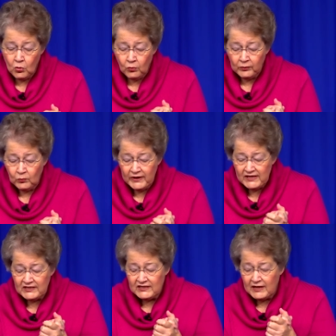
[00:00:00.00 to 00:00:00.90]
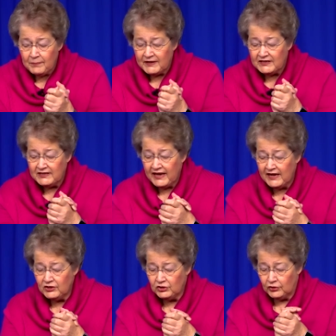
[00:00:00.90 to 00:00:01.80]
When we see
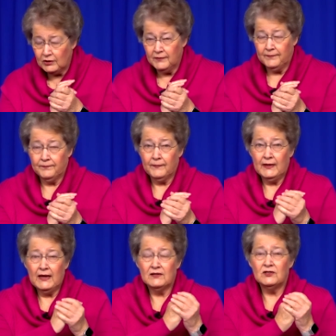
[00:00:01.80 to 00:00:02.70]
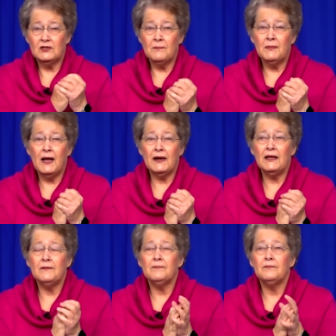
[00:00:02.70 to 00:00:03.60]
potential in
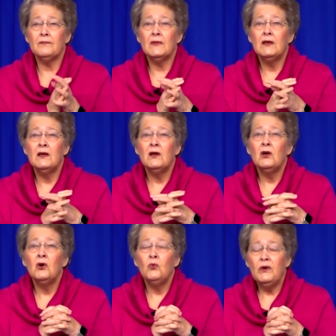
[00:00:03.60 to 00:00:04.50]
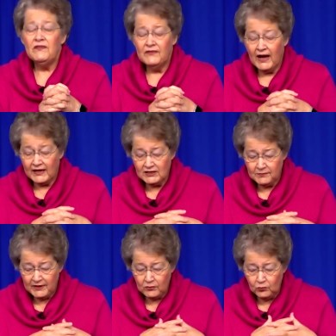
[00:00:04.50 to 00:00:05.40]
somebody, we've got to
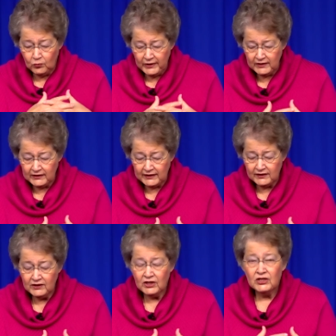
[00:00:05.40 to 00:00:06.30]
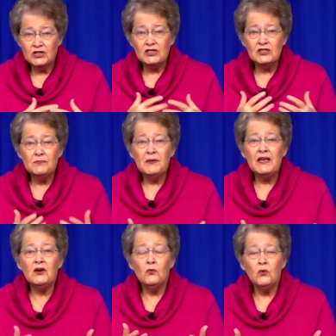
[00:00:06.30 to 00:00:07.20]
be willing to
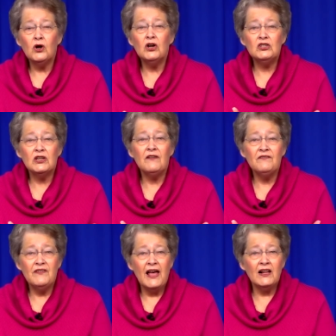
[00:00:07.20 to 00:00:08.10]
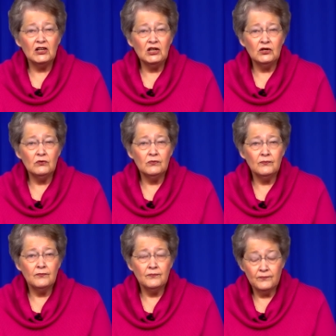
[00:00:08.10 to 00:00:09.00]
speak words of value,
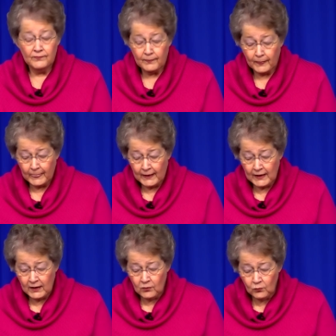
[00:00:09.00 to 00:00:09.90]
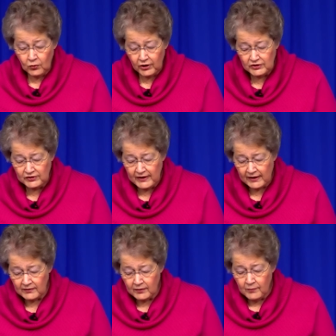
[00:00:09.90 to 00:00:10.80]
words
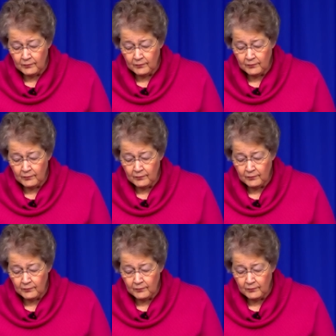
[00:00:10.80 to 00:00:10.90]
that